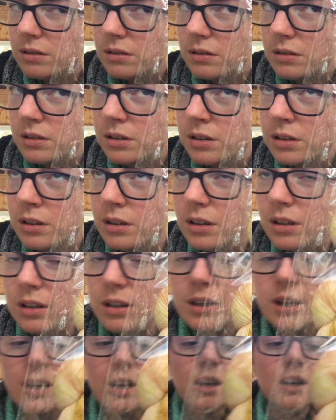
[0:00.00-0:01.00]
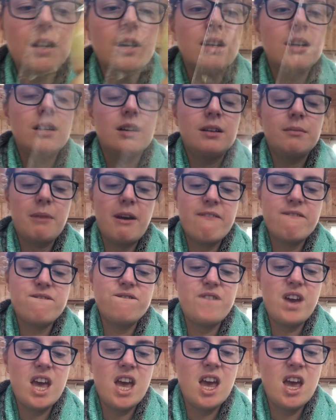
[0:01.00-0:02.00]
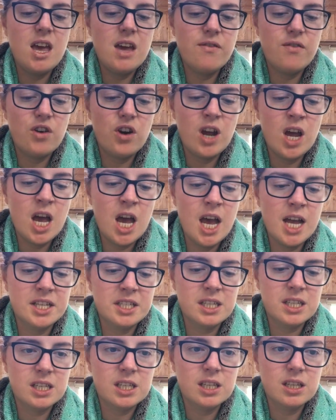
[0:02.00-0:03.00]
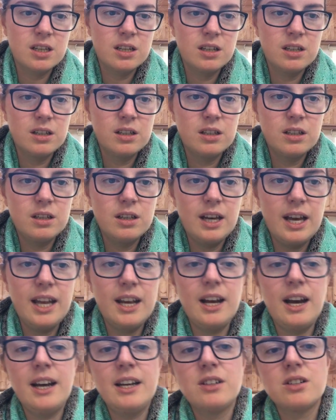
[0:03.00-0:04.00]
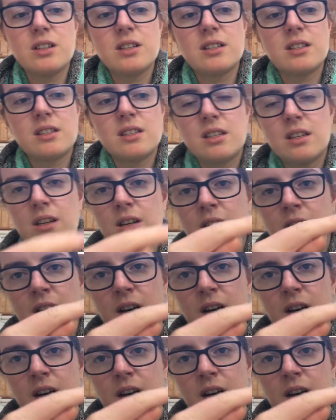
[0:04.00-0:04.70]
Ooh, favorite! And I just,